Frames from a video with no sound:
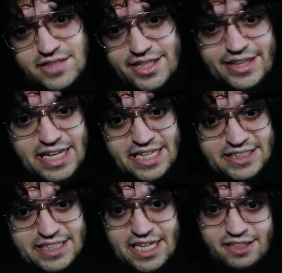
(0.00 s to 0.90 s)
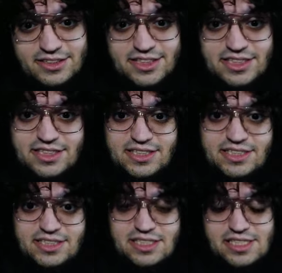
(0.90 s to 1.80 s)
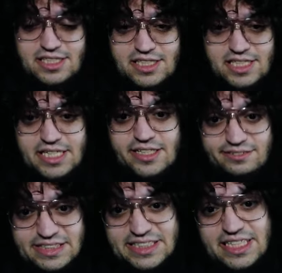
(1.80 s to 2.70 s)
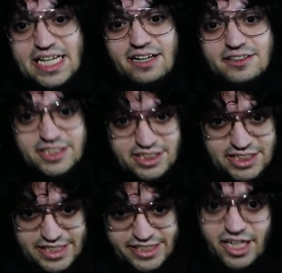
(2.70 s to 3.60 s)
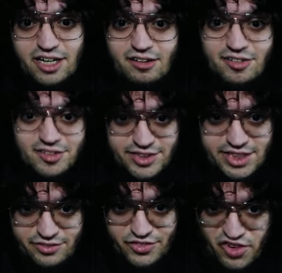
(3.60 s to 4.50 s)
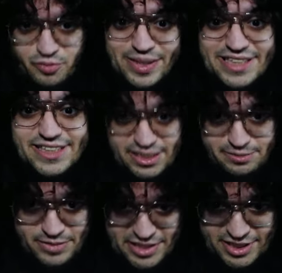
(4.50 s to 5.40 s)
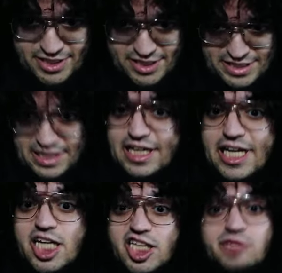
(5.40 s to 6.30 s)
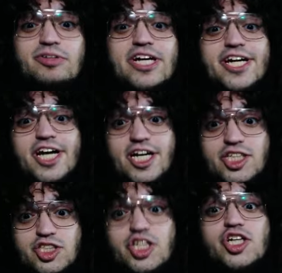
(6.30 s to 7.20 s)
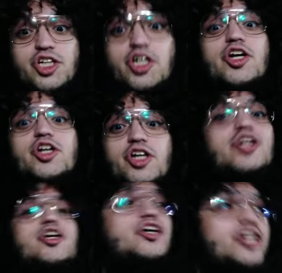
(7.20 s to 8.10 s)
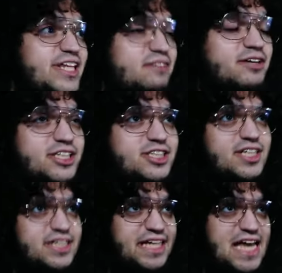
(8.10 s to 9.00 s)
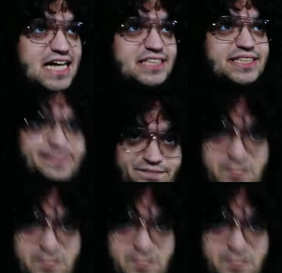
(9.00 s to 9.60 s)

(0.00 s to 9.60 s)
And that's how she and the reason how she got a hold of the ruby slippers is because the good, good, good English cast the